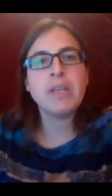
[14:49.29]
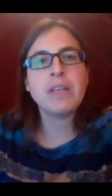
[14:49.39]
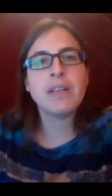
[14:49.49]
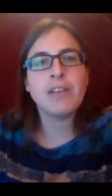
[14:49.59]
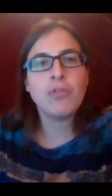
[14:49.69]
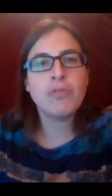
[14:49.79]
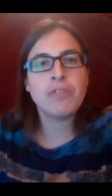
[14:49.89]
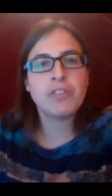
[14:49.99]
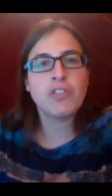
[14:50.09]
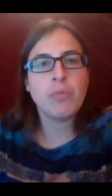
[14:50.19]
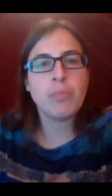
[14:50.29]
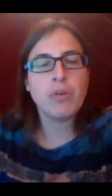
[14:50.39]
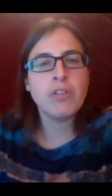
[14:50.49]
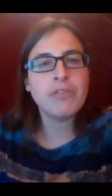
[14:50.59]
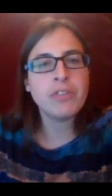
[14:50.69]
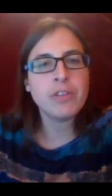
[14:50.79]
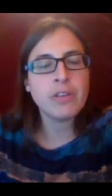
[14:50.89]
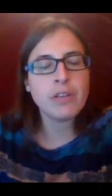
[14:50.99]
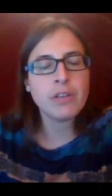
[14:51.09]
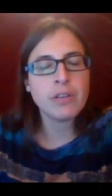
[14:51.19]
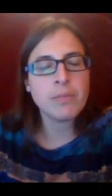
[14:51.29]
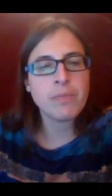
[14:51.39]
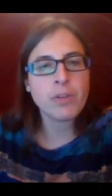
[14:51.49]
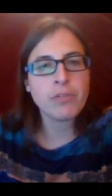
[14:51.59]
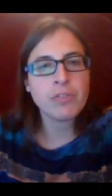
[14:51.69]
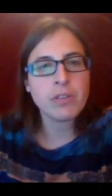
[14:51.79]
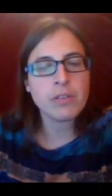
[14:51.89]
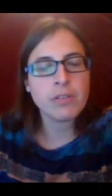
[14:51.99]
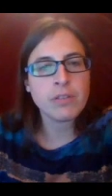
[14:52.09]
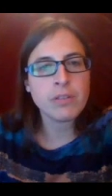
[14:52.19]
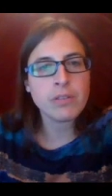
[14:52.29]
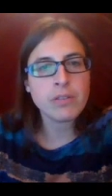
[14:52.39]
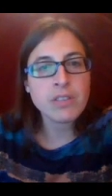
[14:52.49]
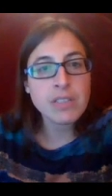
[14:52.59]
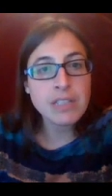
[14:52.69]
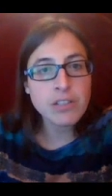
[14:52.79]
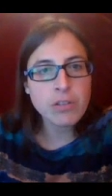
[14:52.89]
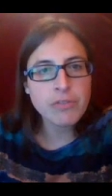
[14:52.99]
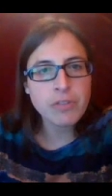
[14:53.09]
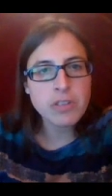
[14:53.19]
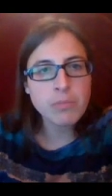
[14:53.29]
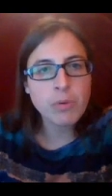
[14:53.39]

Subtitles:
peeking over the top of the sea surface.